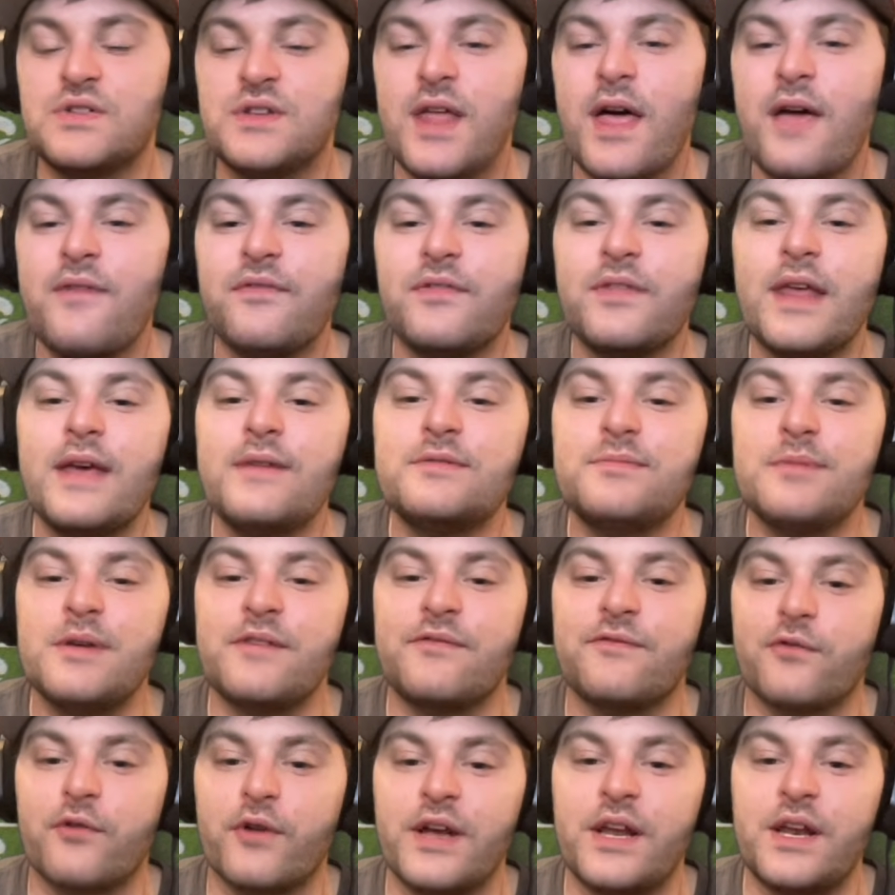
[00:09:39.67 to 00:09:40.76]
So that leaves me
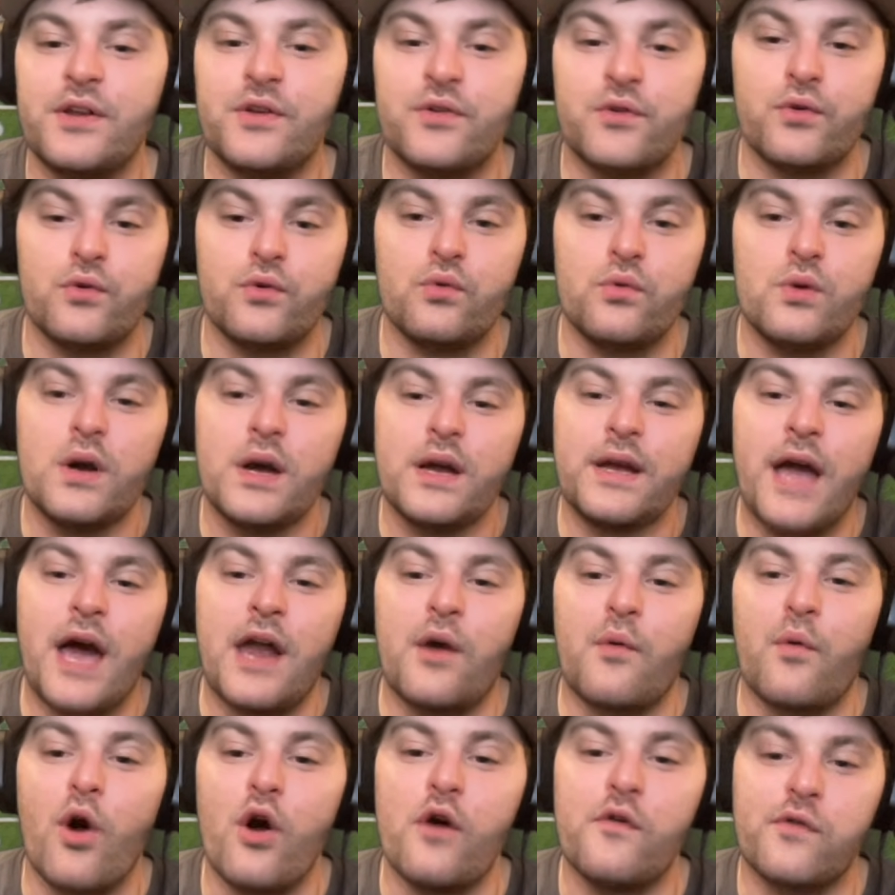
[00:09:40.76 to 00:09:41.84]
free to
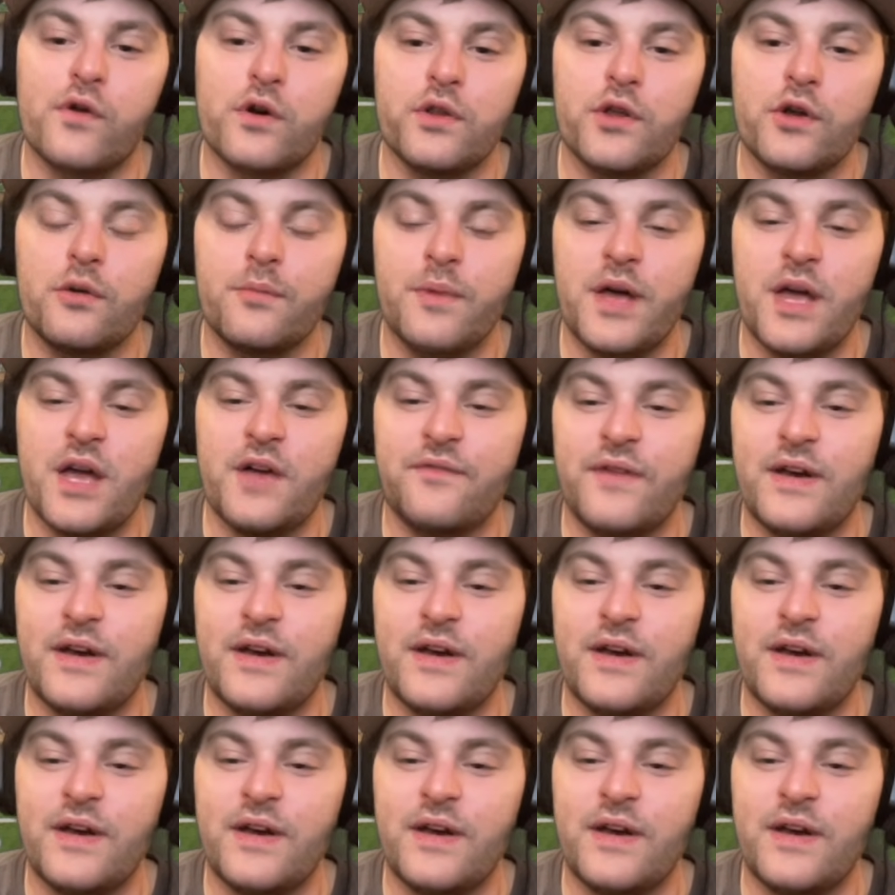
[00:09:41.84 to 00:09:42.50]
kind of rover a little bit.